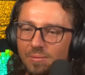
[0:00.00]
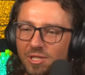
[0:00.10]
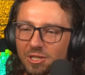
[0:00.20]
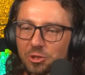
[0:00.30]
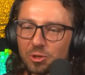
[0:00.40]

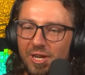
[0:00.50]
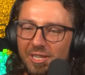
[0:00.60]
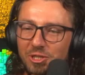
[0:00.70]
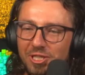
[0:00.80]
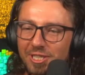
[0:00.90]
Such good
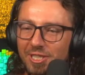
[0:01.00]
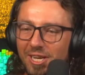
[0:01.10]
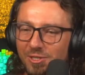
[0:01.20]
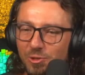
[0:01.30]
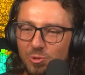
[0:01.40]
energy
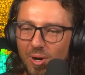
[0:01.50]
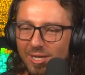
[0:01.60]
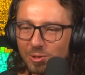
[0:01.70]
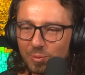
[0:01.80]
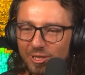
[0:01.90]
as
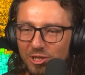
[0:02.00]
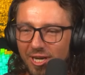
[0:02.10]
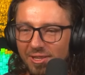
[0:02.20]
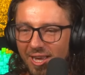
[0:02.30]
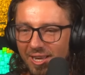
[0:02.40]
always.
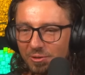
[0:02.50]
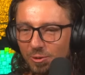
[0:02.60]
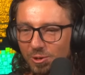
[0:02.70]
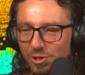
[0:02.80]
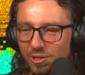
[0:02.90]
Appreciate that.
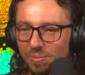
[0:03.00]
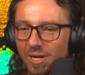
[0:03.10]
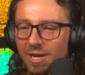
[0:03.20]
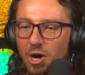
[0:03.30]
Awesome.